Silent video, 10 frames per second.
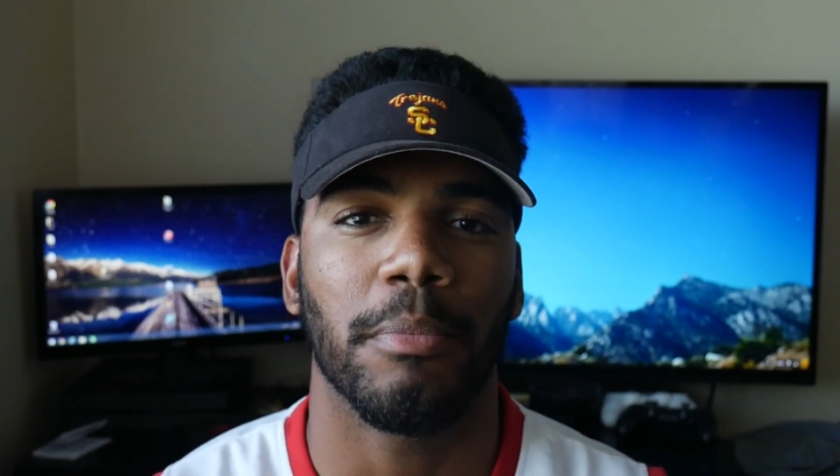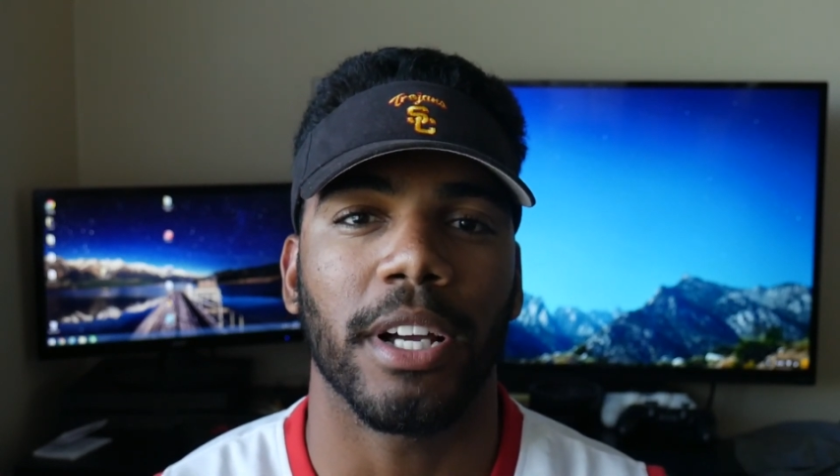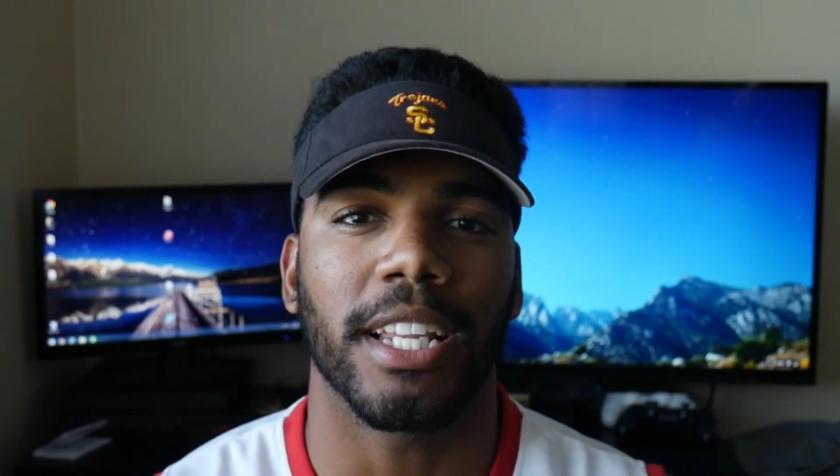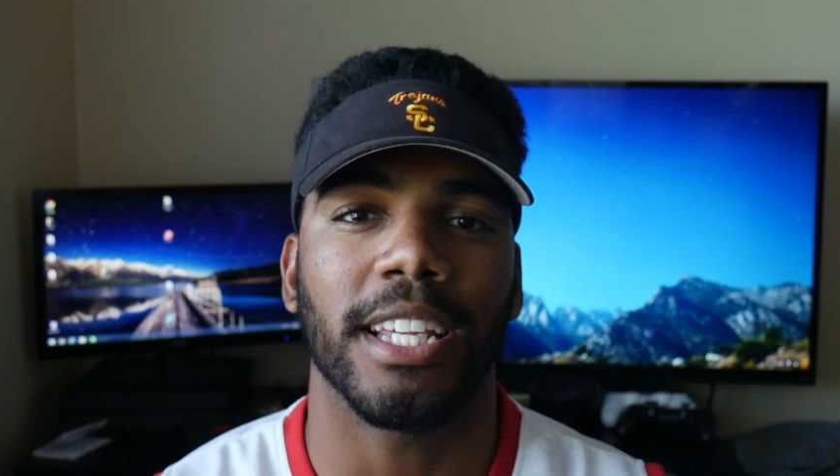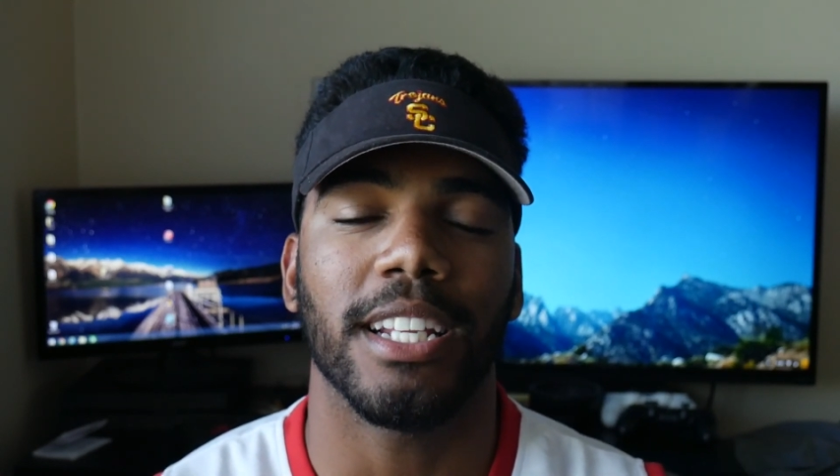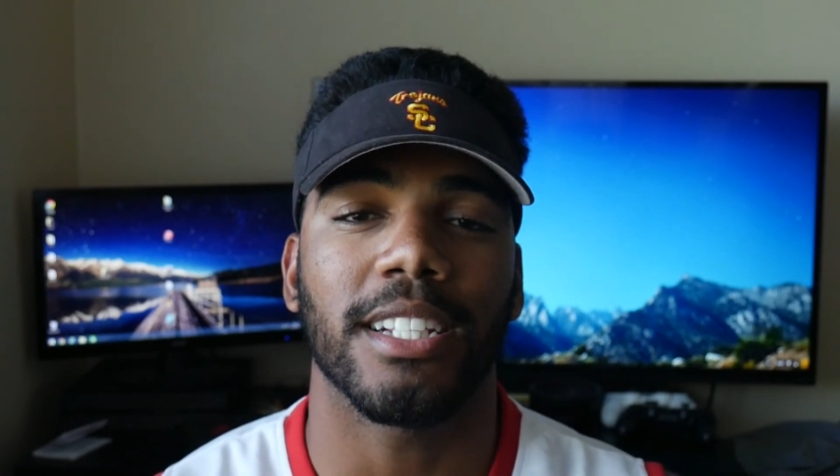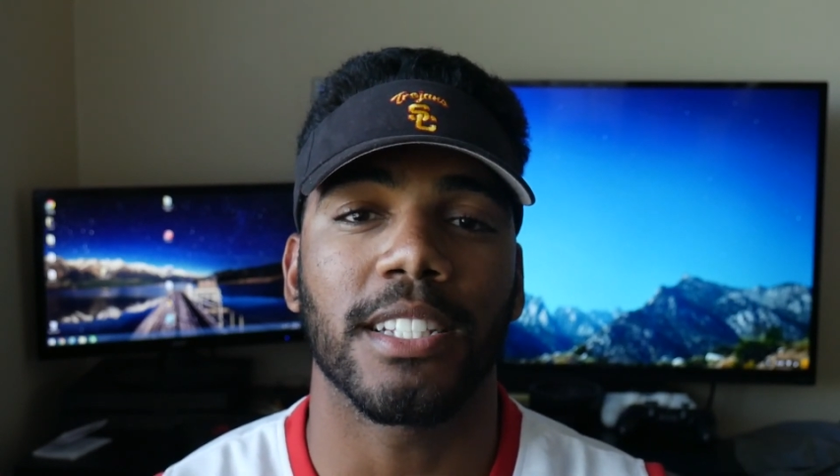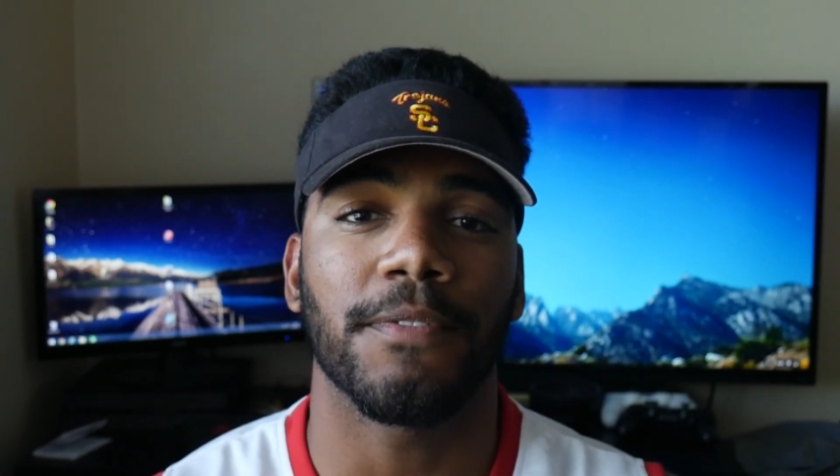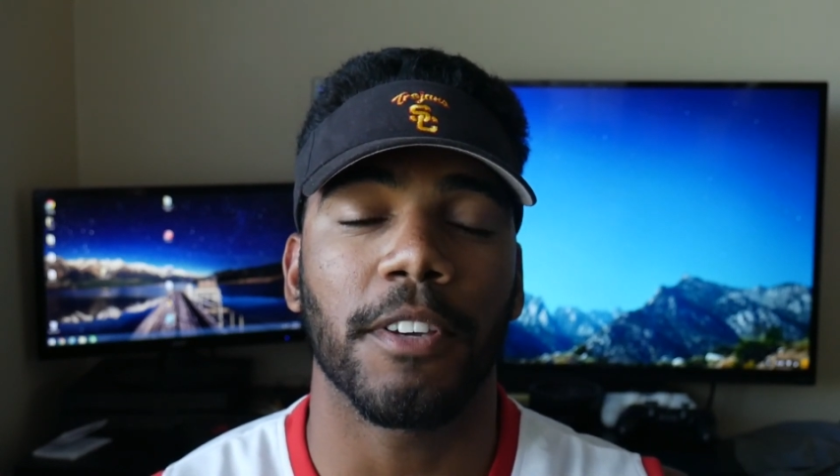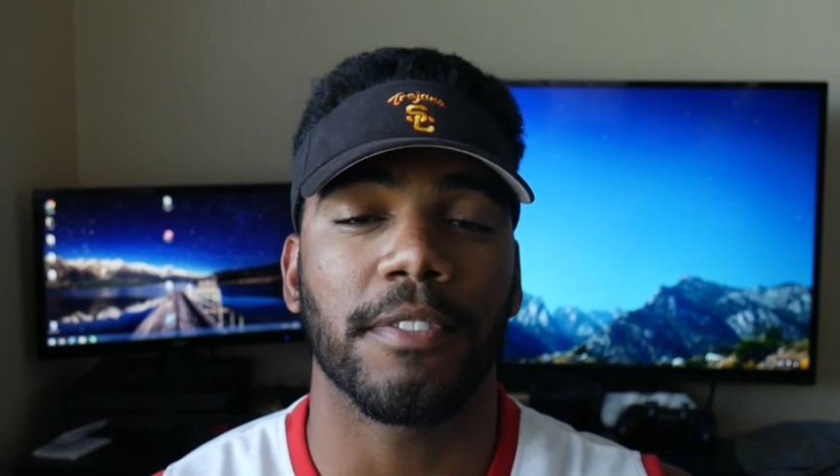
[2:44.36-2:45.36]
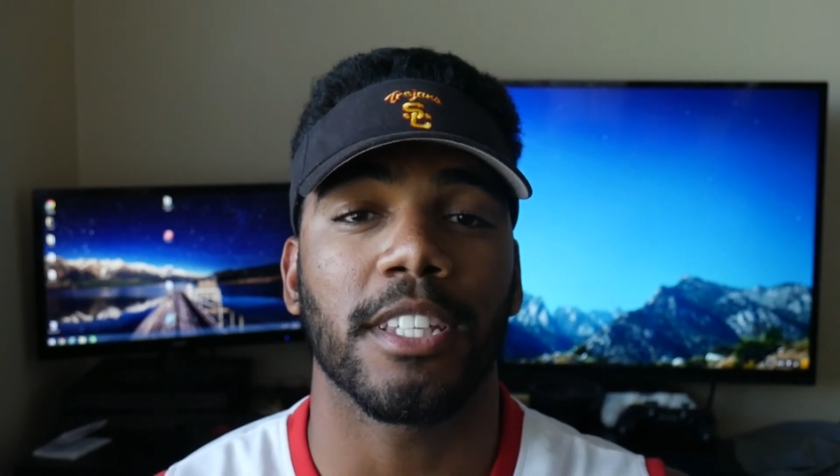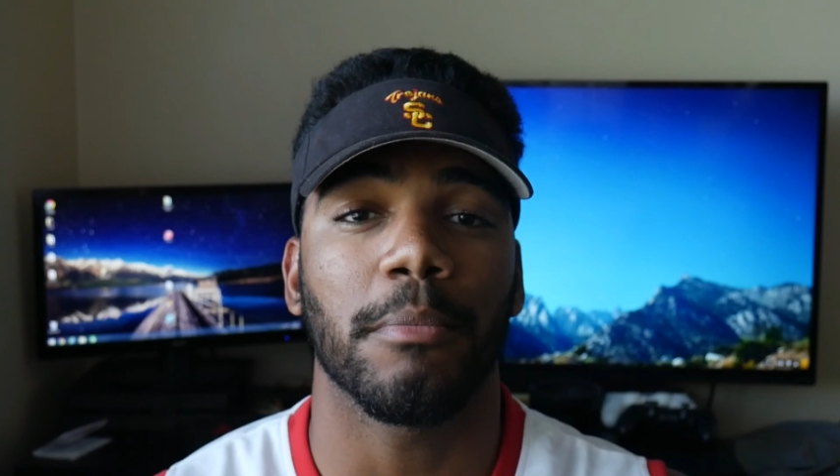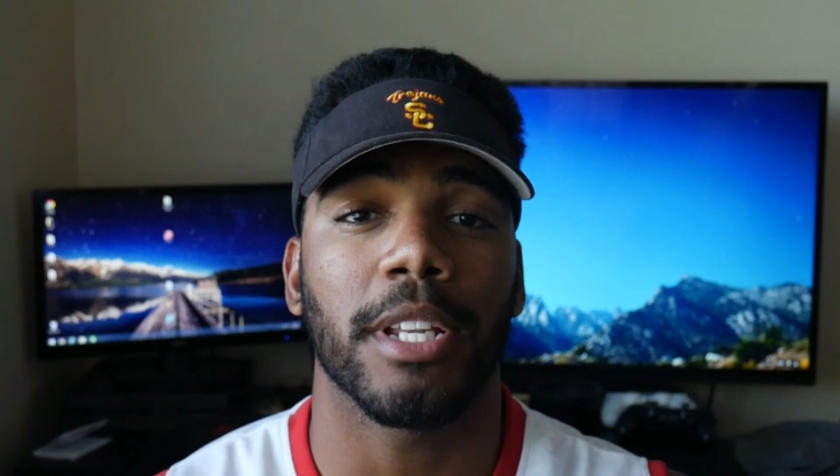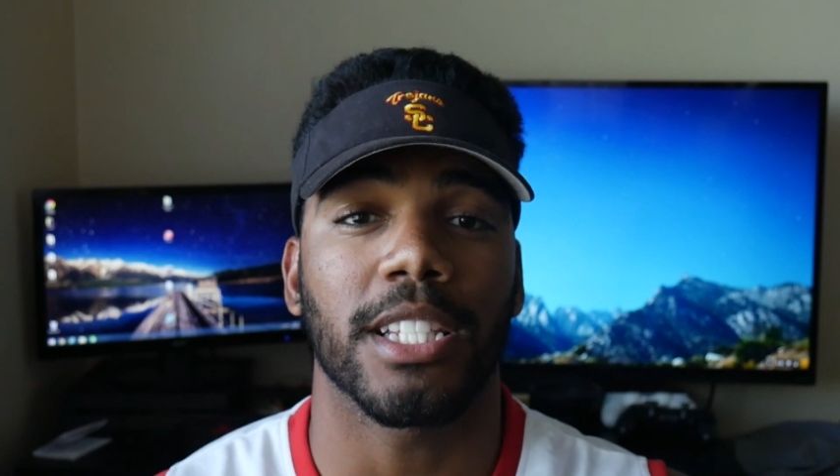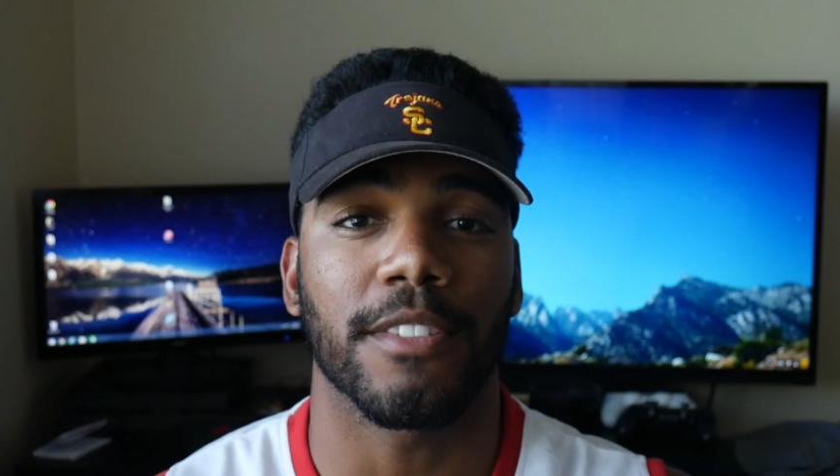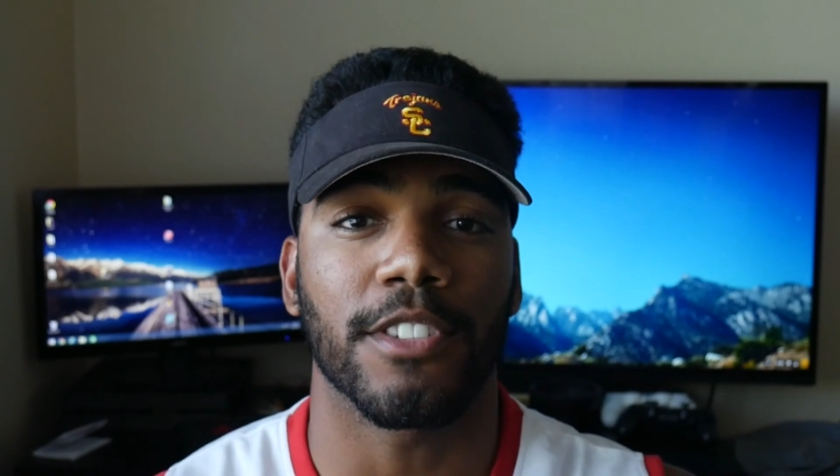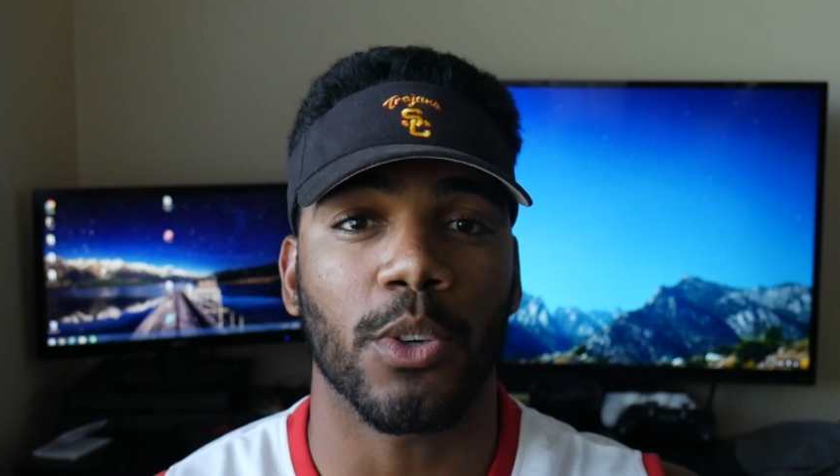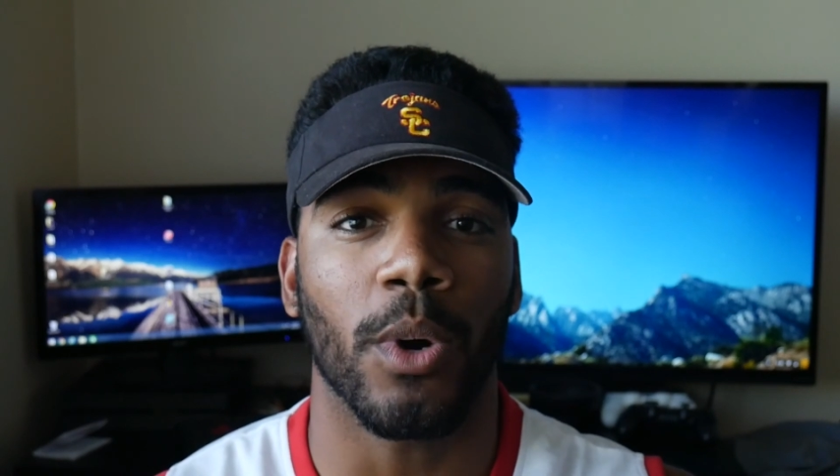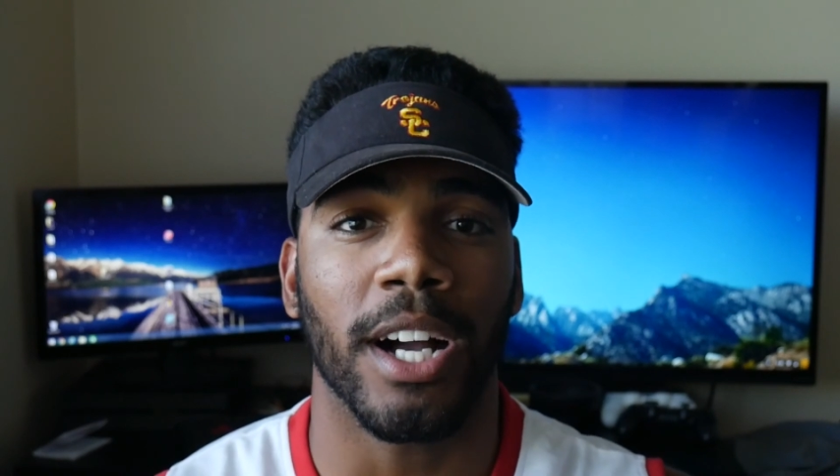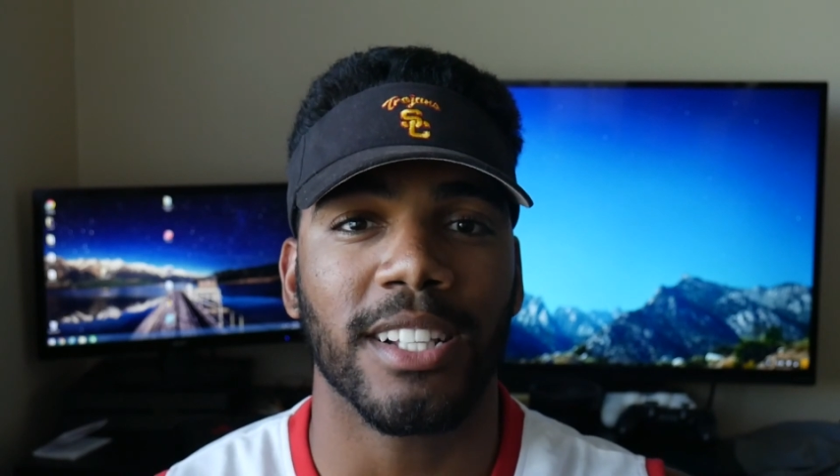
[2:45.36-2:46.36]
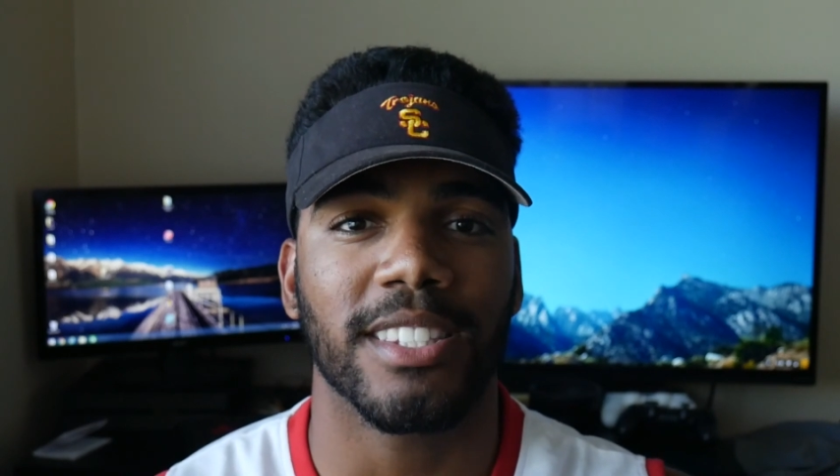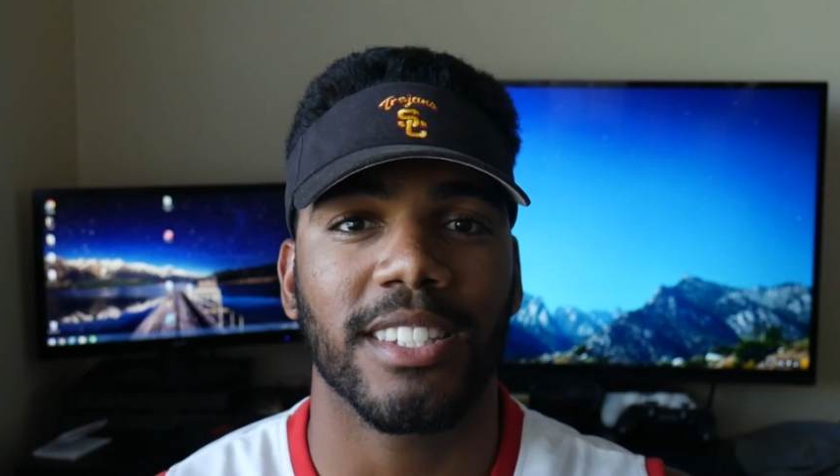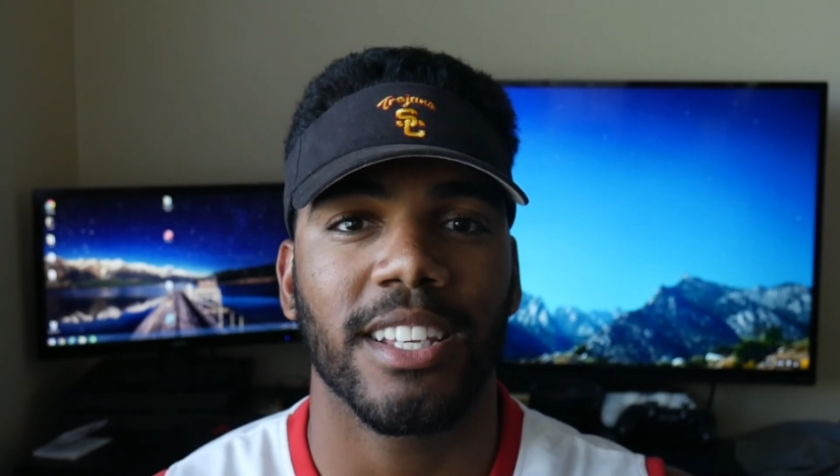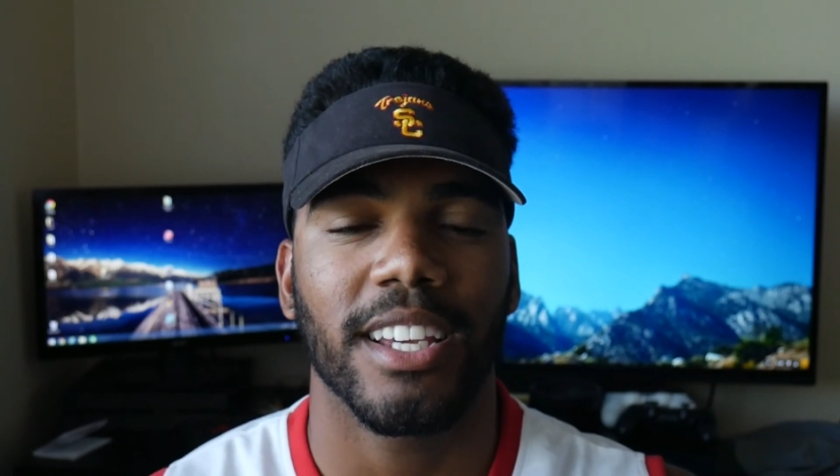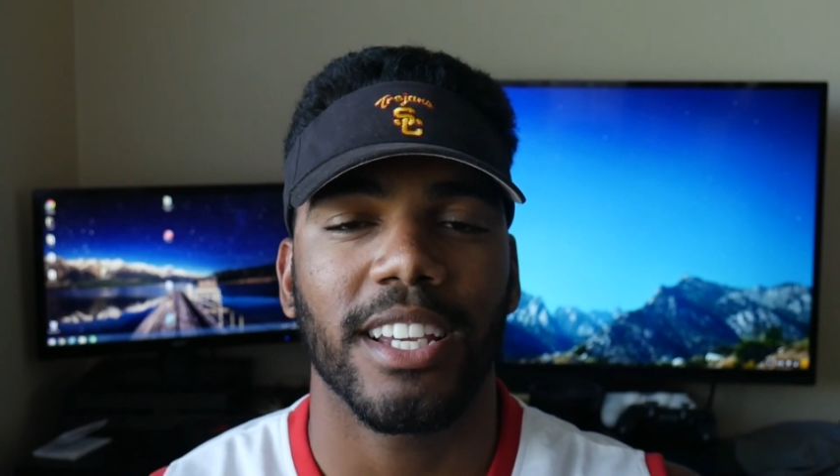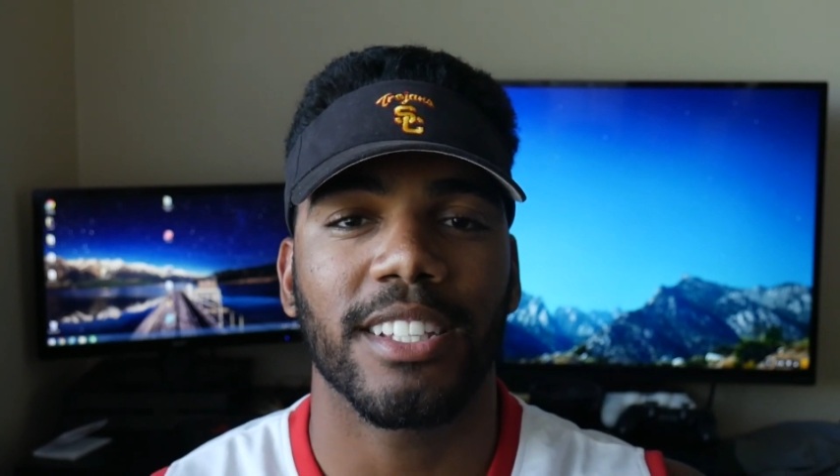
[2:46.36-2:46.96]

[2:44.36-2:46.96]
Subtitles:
but he does 15 minutes of squats.